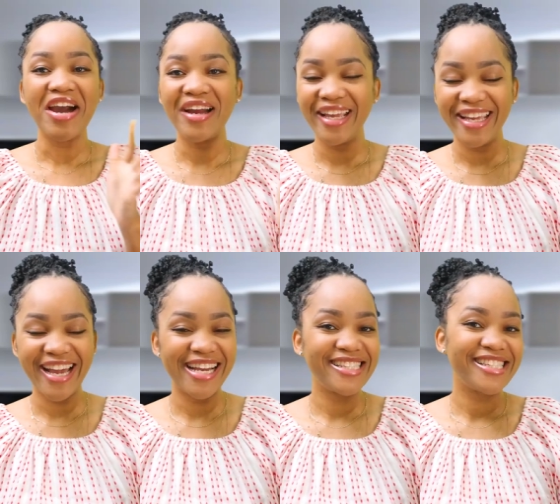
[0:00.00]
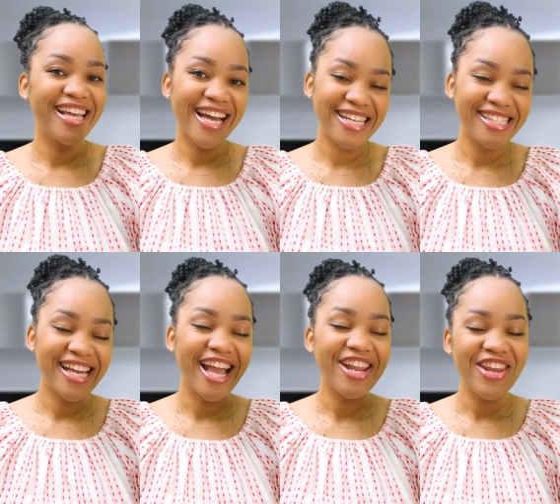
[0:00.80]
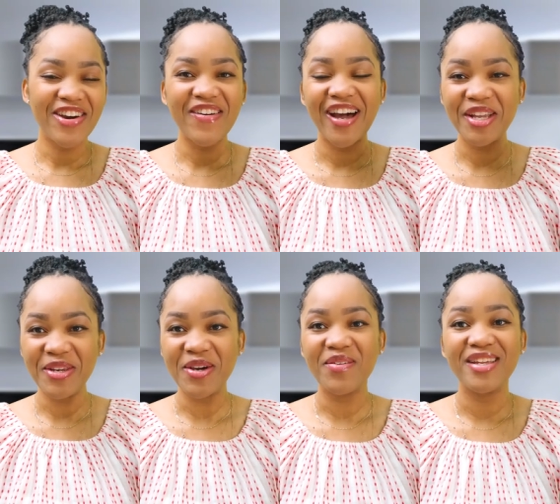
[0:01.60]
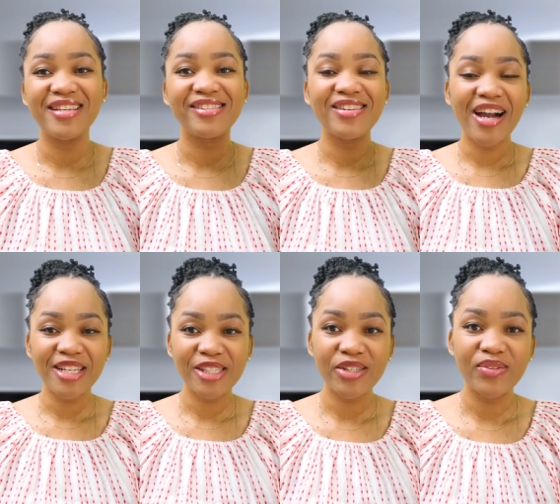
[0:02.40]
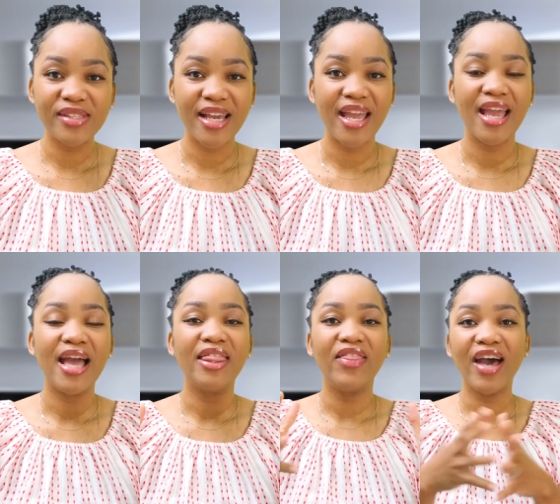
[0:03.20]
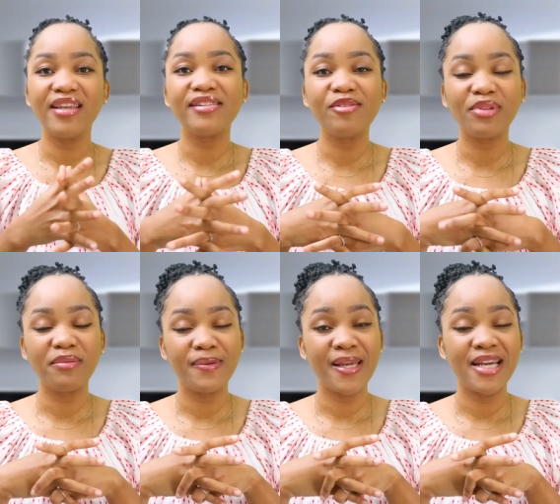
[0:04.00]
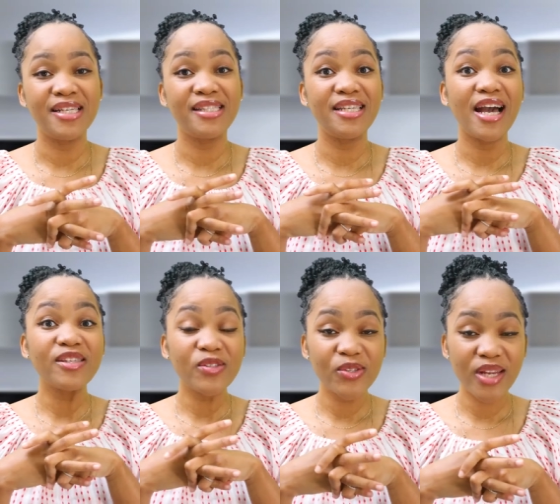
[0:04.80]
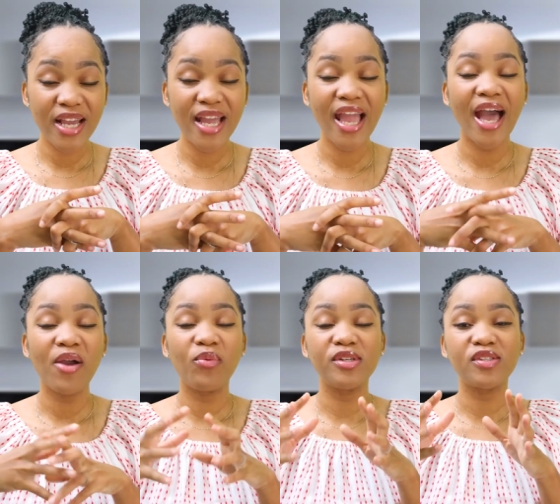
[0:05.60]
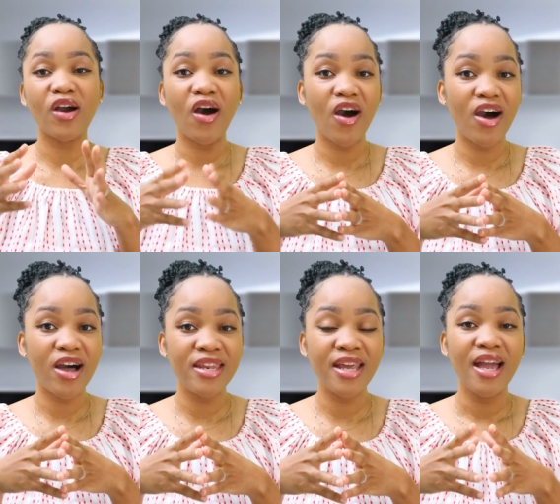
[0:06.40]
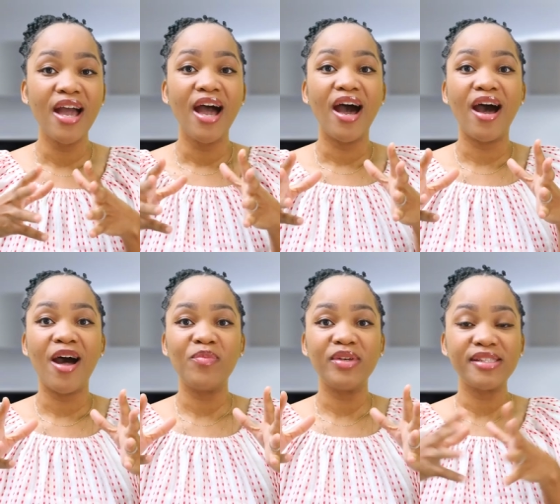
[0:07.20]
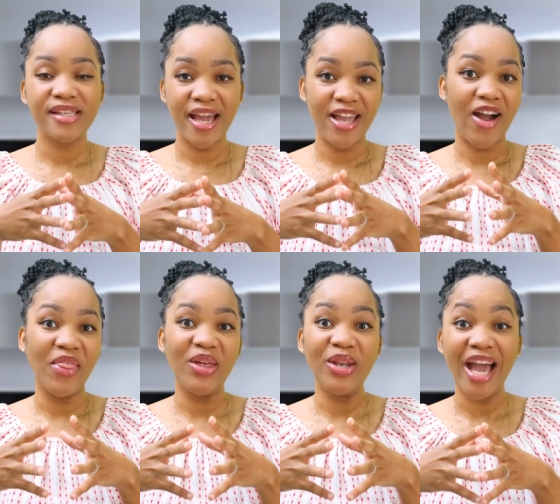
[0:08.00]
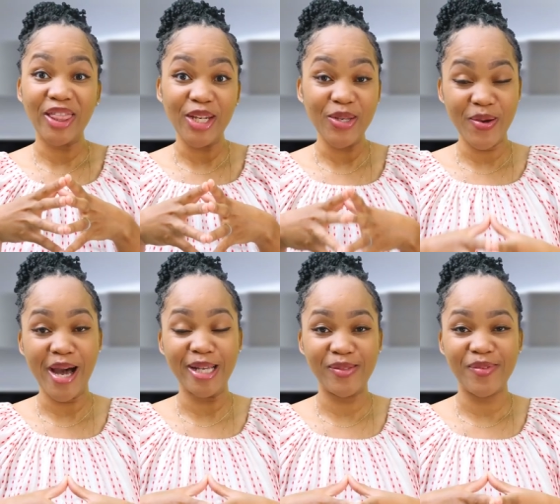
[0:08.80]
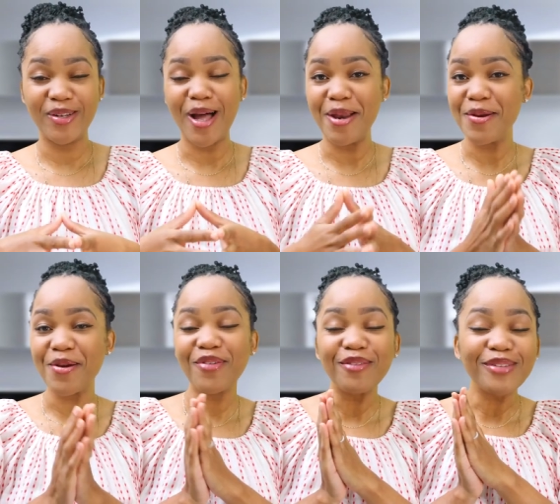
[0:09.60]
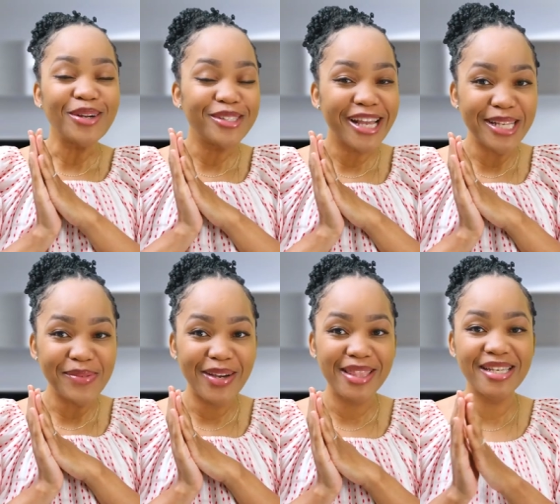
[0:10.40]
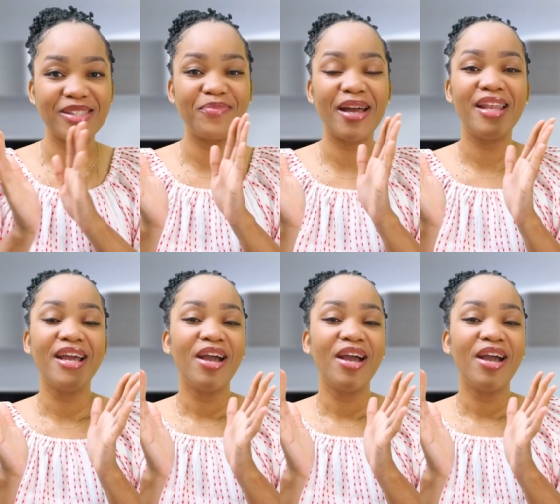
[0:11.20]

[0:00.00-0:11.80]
All right, you guys. Yes, I know, I know it is not Tuesday, and that is simply because yesterday I was on um, site on the at the new hospital. I don't know if I've told you guys about this, but